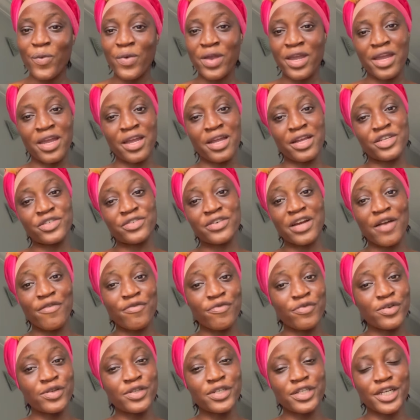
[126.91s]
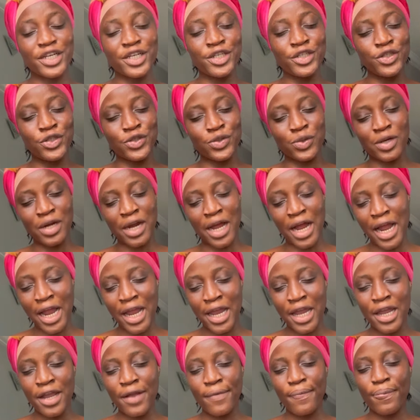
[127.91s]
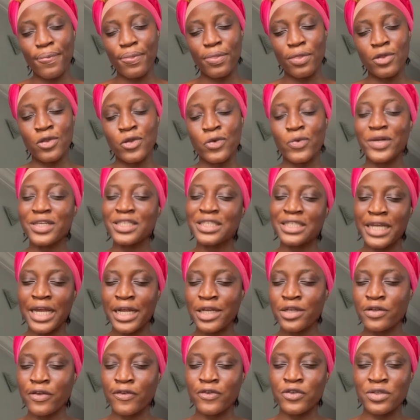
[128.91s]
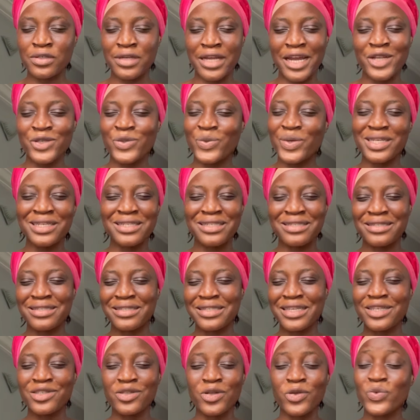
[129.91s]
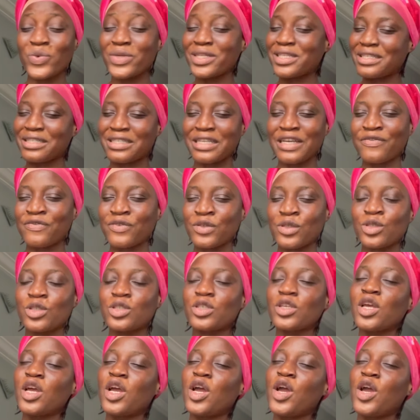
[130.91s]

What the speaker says: We traveled in July, towards the end of July, 26th or 27th.